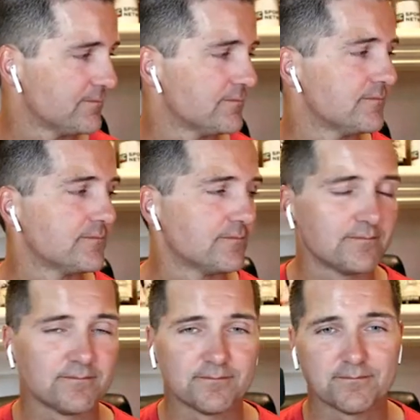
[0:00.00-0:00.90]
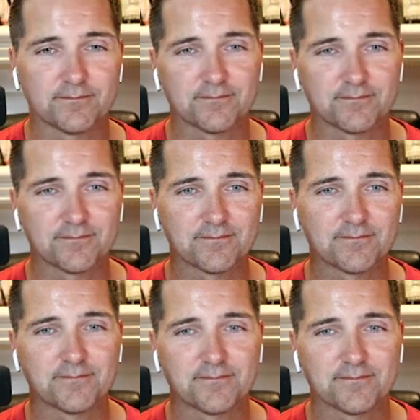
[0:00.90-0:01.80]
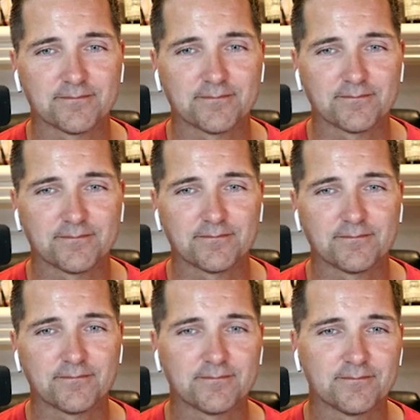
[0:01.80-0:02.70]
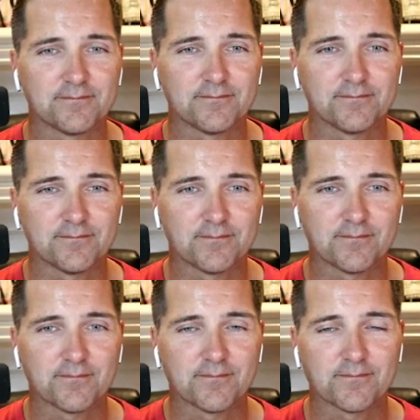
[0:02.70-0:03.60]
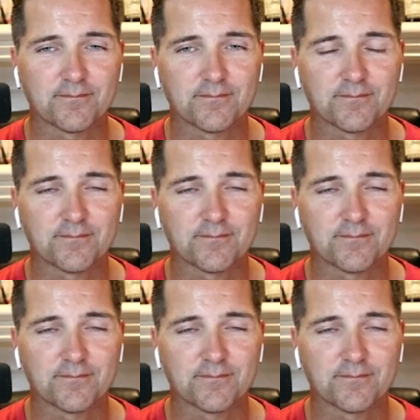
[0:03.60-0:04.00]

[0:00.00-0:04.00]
(silent)